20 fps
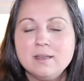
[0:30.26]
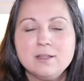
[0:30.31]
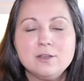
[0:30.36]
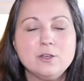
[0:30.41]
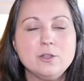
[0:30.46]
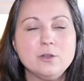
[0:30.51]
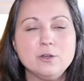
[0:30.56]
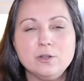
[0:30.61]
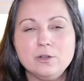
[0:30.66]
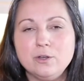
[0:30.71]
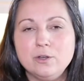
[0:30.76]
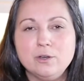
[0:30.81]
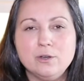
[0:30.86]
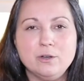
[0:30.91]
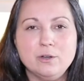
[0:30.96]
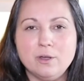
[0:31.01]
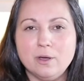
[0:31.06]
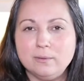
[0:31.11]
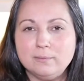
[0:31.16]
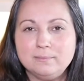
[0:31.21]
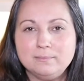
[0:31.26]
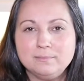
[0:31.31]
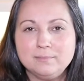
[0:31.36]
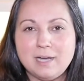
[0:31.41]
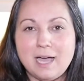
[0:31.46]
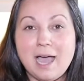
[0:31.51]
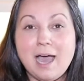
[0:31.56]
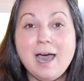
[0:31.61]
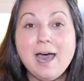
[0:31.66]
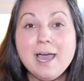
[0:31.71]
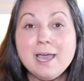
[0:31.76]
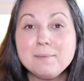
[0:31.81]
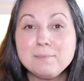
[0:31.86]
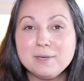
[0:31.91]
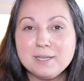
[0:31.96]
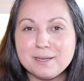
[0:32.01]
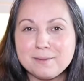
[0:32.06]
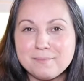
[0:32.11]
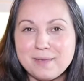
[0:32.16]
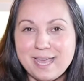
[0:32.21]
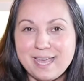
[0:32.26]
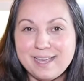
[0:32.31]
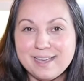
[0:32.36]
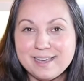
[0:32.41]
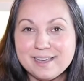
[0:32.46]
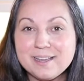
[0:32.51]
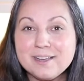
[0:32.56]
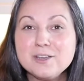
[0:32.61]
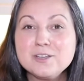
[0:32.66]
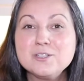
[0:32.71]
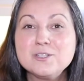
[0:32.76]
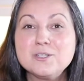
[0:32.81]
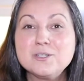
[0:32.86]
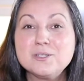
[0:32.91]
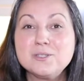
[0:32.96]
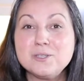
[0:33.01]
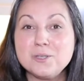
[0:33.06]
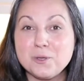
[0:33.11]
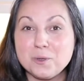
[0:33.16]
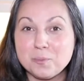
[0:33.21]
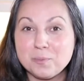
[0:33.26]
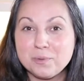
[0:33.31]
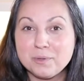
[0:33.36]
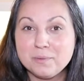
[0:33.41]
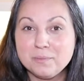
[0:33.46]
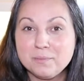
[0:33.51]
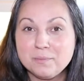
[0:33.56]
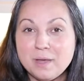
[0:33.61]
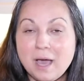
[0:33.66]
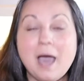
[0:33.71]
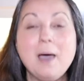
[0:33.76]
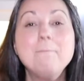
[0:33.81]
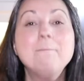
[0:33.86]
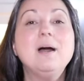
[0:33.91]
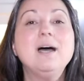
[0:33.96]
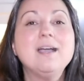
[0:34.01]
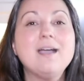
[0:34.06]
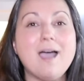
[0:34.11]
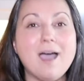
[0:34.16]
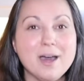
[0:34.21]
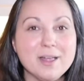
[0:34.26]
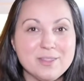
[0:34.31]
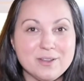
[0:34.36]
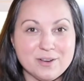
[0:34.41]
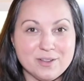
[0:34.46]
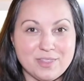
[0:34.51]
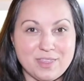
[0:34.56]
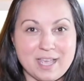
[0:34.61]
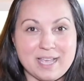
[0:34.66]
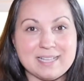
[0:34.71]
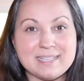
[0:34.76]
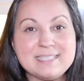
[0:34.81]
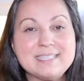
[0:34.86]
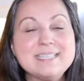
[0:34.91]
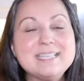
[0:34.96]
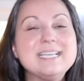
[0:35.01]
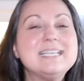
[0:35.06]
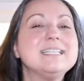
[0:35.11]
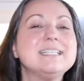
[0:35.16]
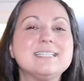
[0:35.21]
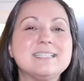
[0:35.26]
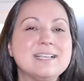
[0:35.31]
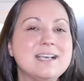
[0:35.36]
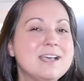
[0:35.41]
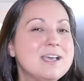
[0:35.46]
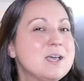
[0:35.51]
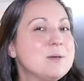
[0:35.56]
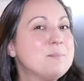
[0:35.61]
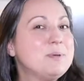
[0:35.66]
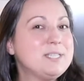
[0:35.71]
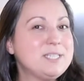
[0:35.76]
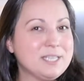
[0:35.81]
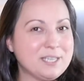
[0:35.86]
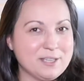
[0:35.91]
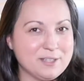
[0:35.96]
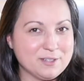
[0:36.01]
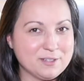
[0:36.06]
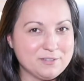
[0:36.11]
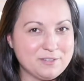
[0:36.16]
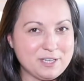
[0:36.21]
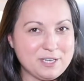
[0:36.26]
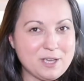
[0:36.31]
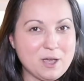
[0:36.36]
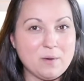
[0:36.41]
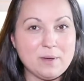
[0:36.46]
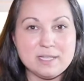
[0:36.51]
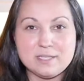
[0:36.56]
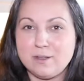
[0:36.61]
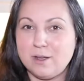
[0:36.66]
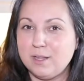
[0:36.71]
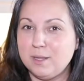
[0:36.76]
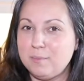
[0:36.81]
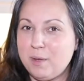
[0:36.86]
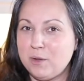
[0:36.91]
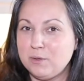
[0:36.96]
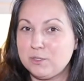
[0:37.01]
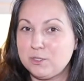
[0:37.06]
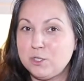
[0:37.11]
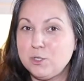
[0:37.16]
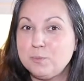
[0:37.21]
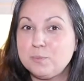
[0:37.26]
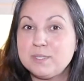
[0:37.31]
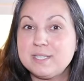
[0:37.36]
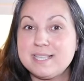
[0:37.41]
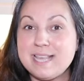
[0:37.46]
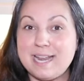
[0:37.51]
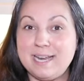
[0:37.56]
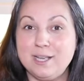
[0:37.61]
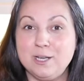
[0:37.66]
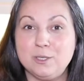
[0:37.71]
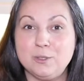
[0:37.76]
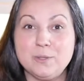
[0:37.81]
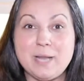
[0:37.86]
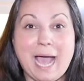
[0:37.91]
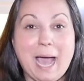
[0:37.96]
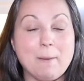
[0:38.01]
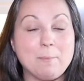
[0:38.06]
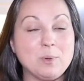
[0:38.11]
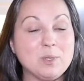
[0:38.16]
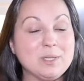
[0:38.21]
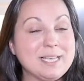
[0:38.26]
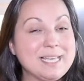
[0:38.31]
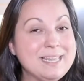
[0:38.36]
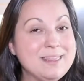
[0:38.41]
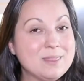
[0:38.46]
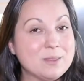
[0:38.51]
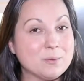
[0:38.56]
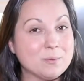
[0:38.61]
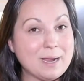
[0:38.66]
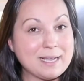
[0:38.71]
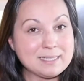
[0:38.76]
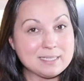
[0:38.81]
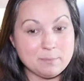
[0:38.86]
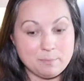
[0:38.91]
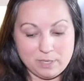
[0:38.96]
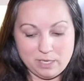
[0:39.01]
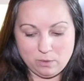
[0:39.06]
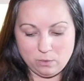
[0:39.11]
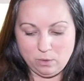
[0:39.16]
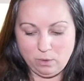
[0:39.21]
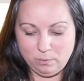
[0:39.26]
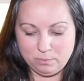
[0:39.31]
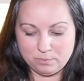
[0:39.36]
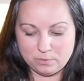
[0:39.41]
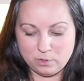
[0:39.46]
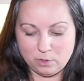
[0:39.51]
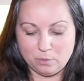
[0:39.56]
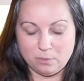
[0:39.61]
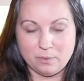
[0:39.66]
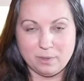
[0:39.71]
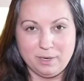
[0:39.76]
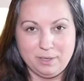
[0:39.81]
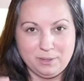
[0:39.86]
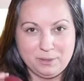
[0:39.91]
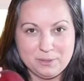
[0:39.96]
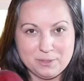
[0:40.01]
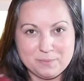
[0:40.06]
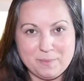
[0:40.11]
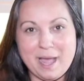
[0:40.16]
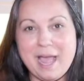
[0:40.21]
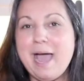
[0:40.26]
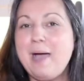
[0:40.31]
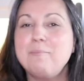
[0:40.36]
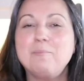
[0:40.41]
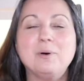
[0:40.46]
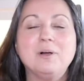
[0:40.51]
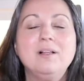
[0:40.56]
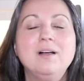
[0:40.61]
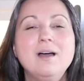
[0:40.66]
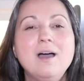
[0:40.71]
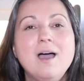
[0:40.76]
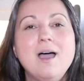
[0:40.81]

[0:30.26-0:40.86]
No. I'm gonna make soup, among other things. This particular video is all about soups that include apple in the recipe. Oh, don't want to lose my apple.